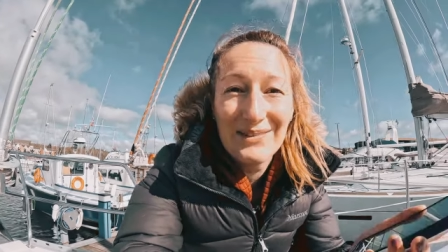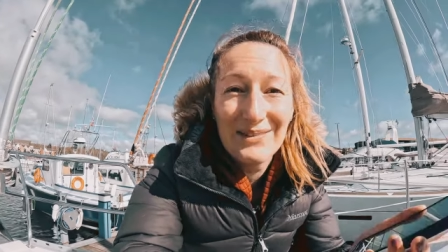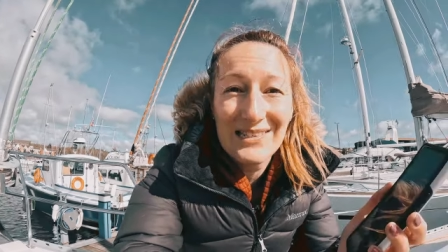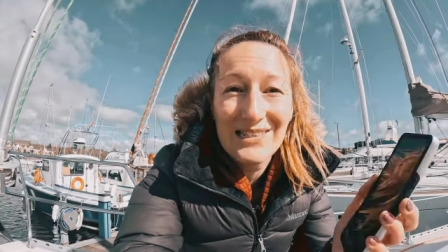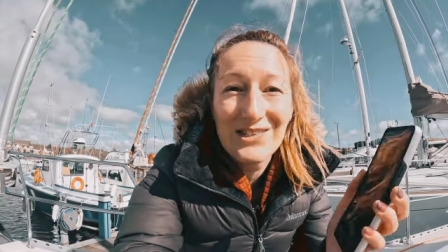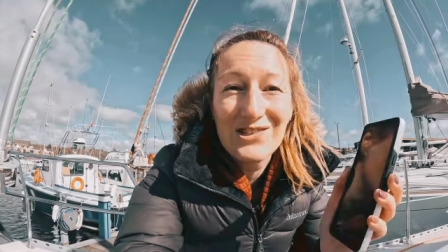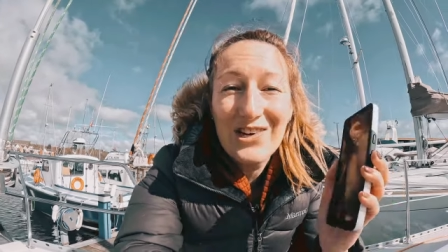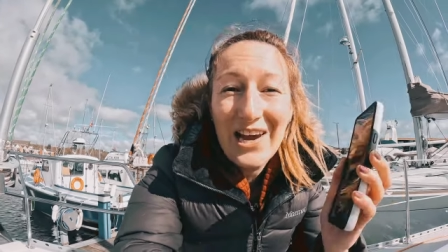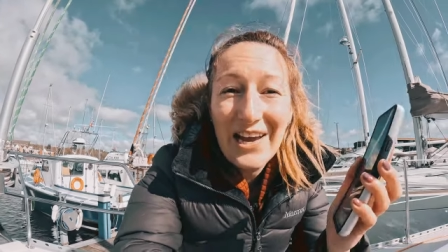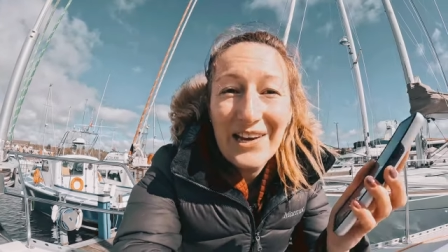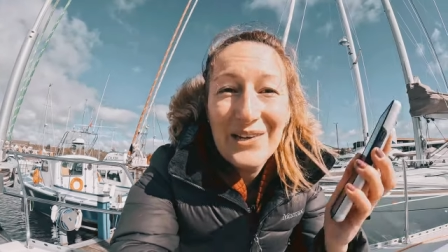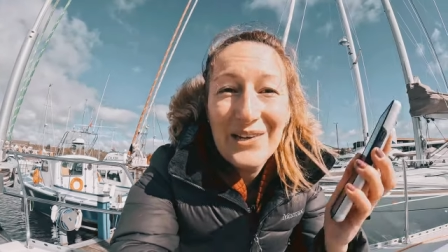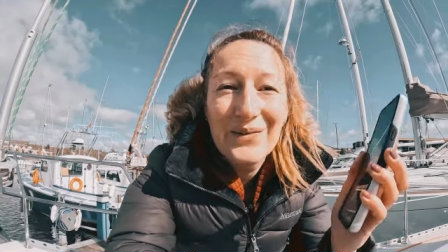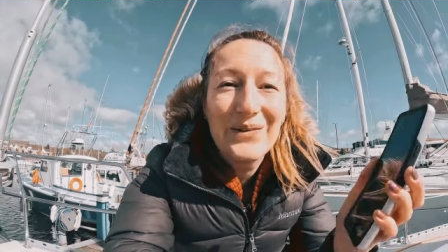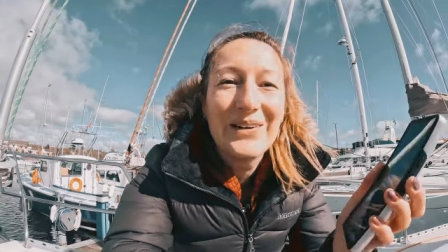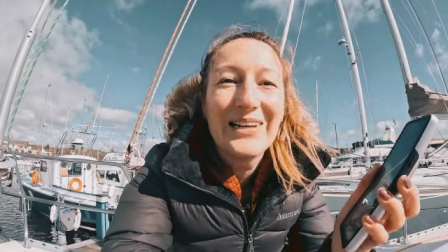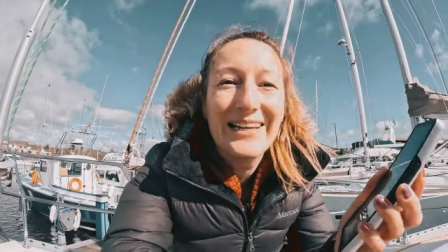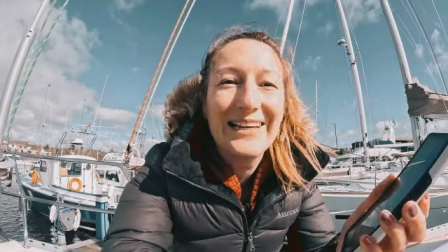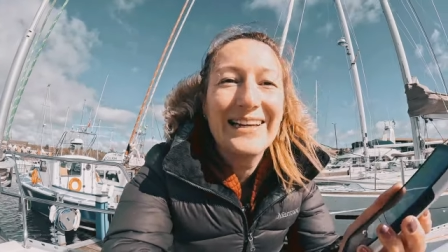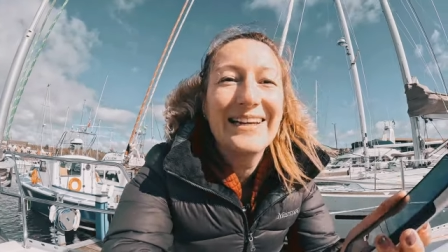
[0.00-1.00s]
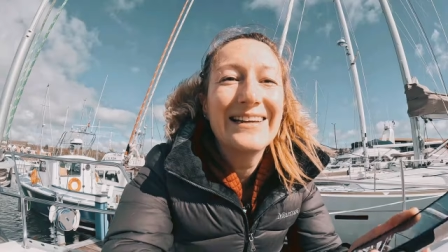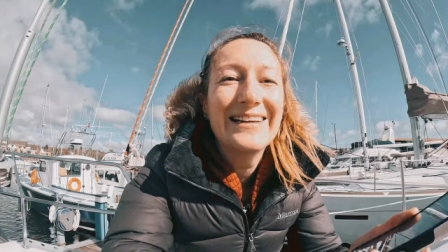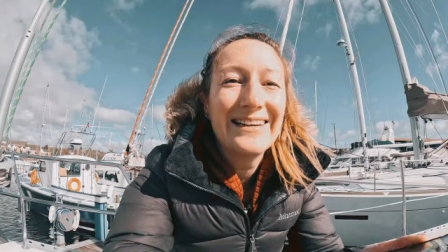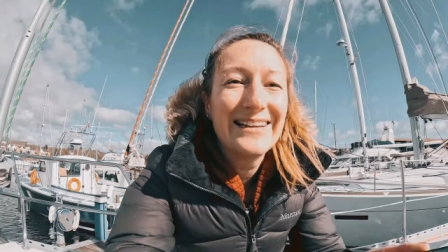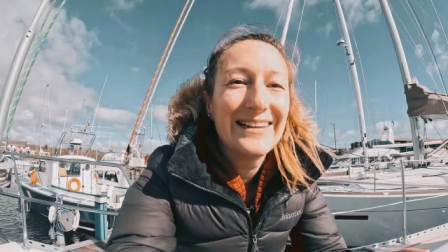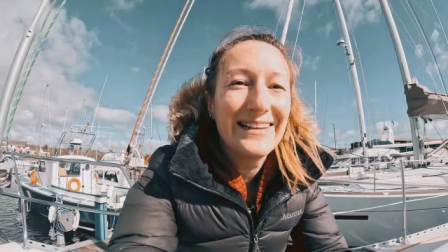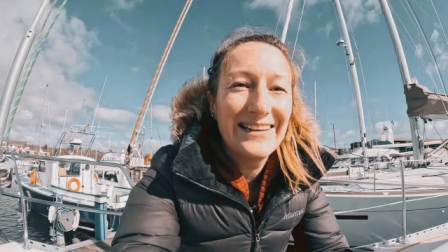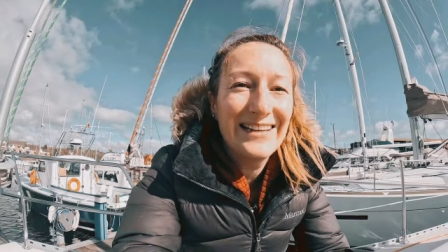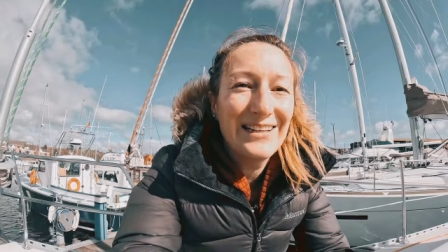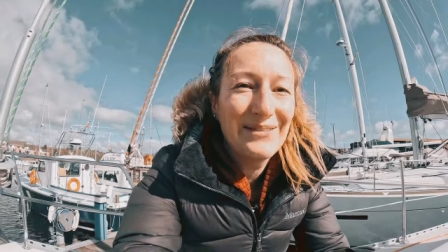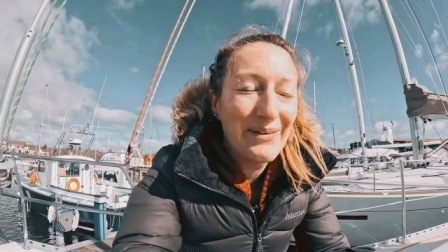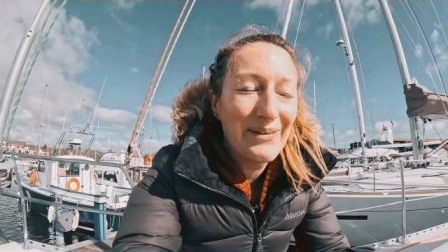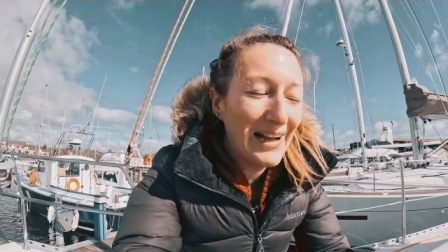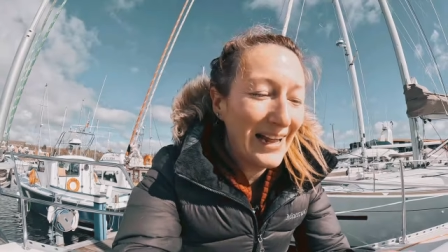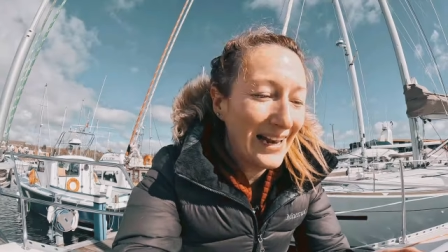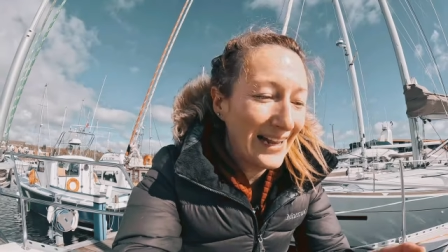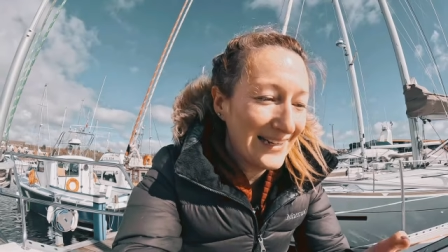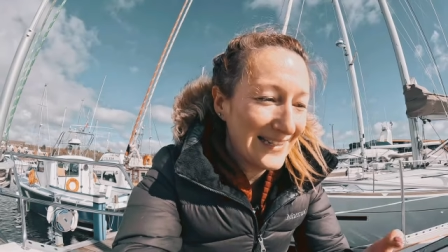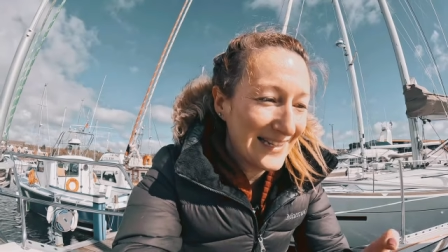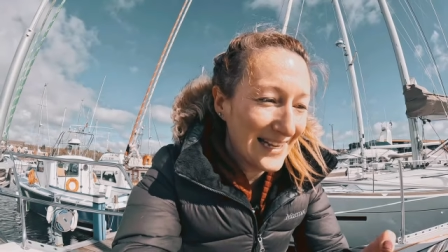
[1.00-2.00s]
This is genuinely the
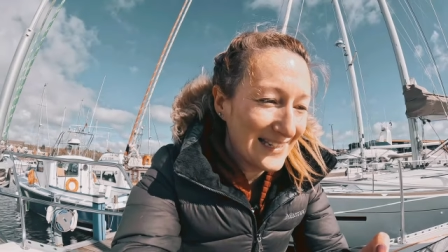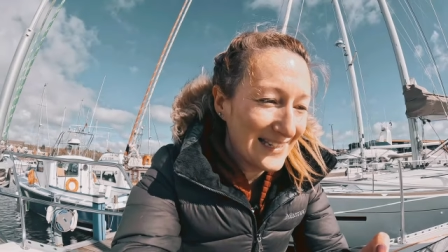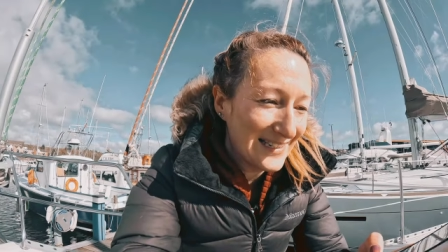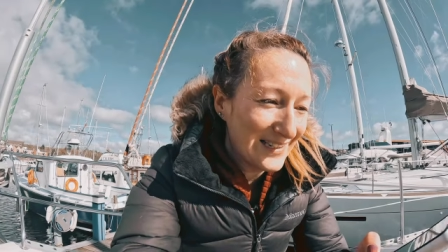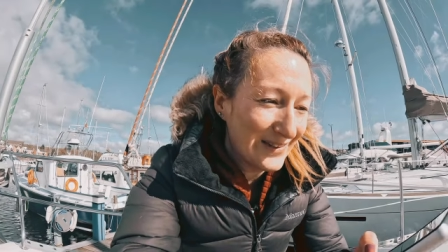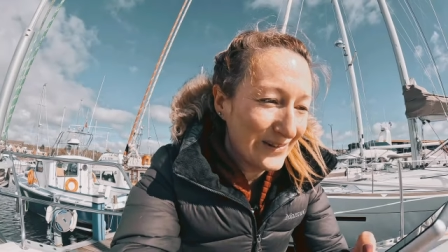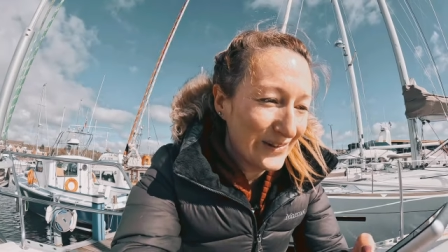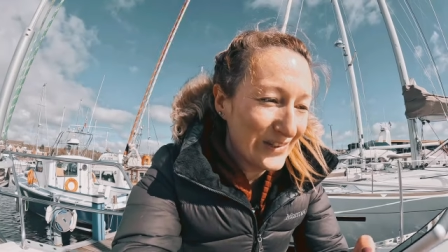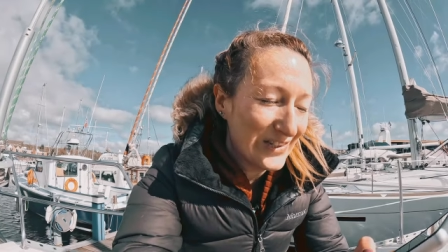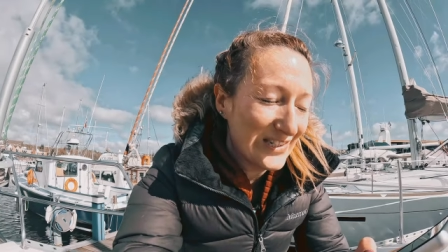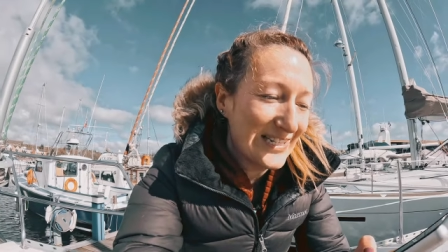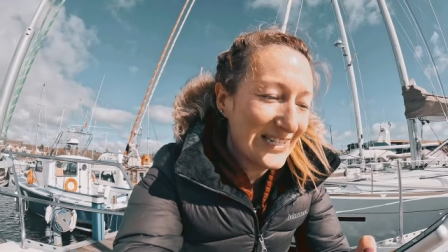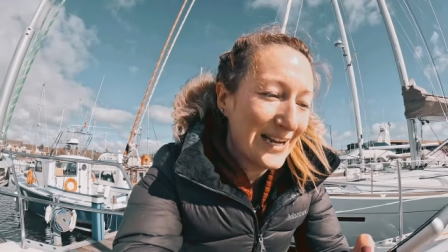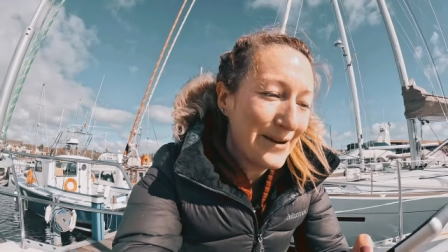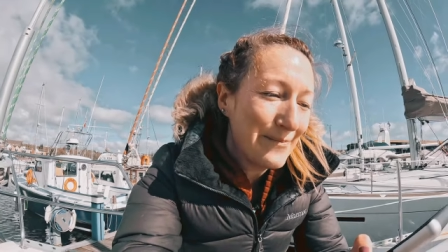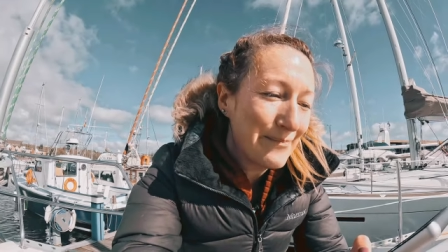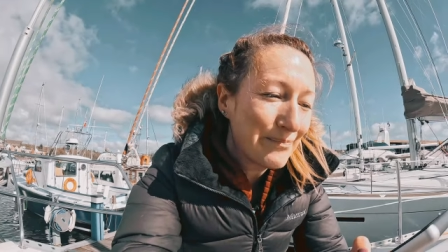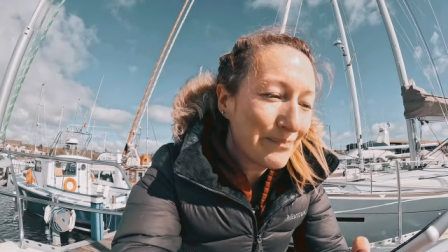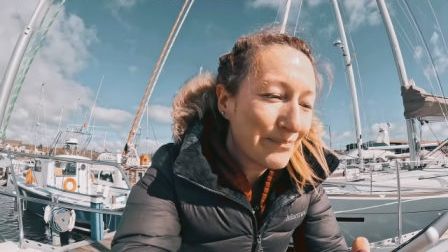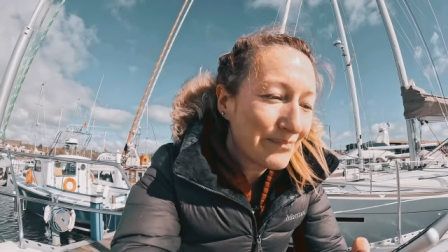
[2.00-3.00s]
email I sent to Yorkshire Tea.